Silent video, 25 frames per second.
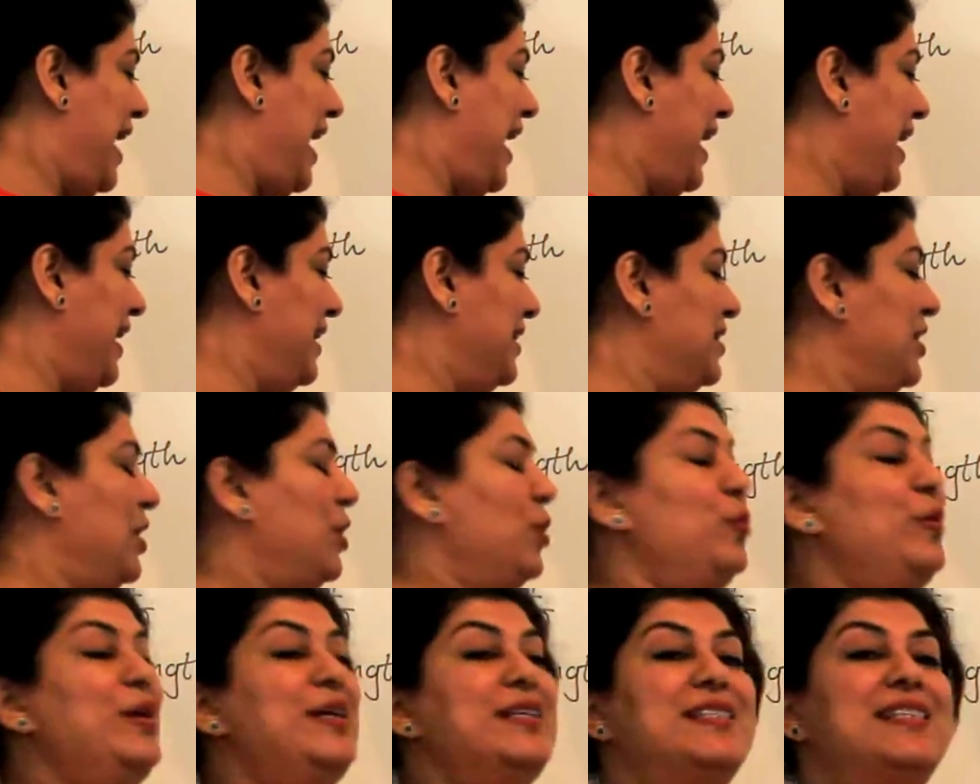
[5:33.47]

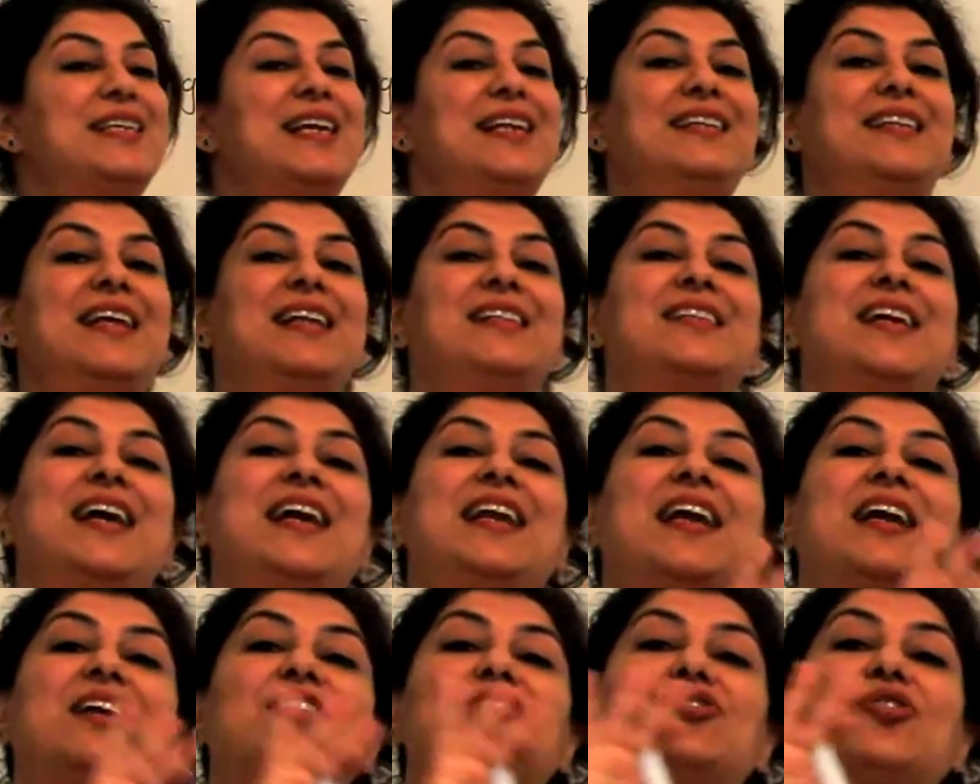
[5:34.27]
and we said that
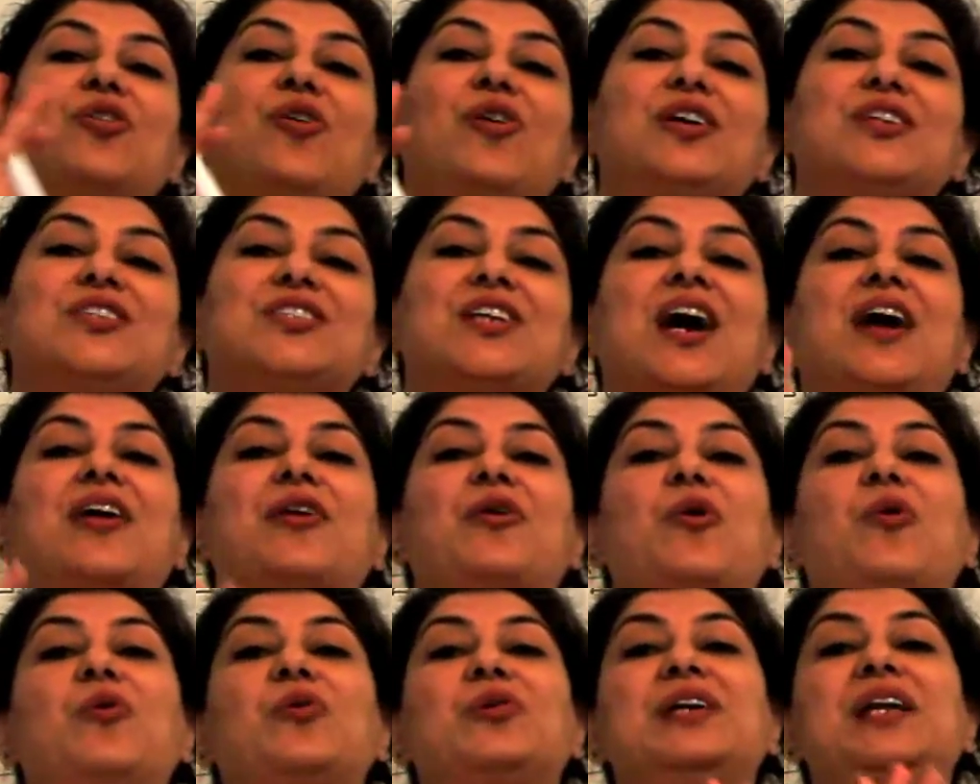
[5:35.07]
electrons are
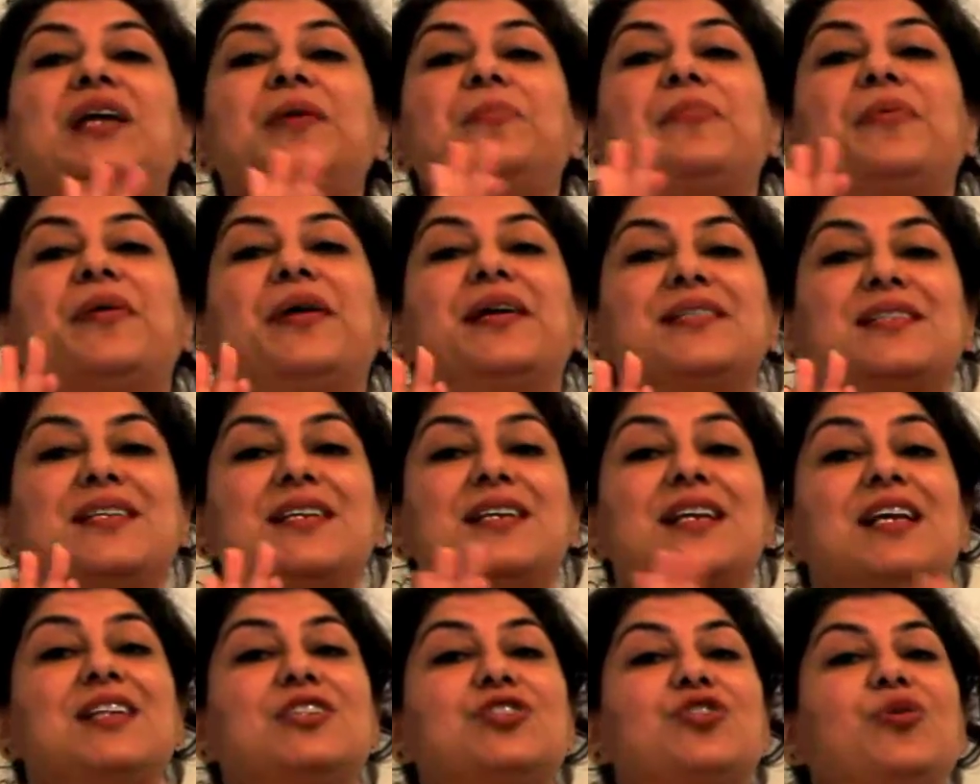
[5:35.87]
only
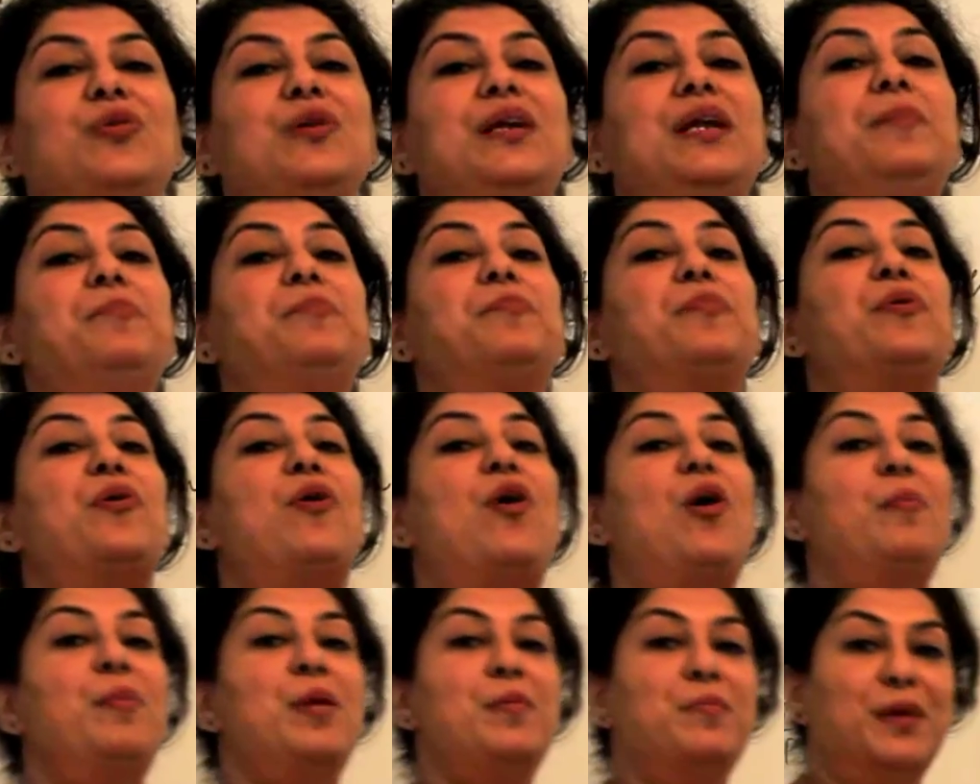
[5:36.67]
present, it's only
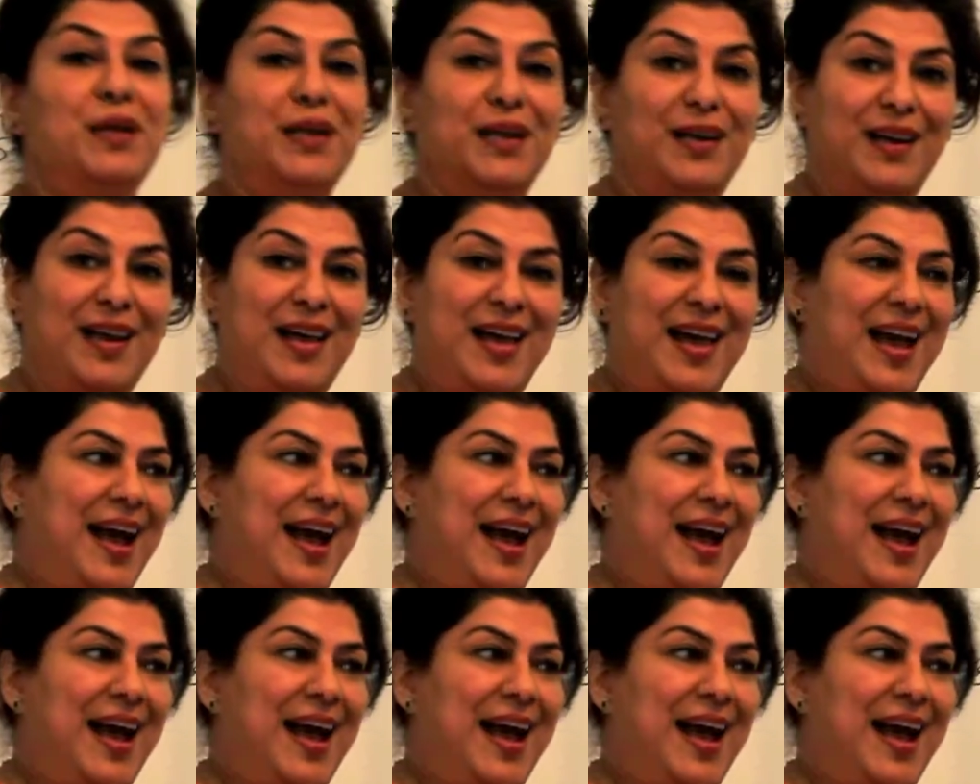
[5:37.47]
probable,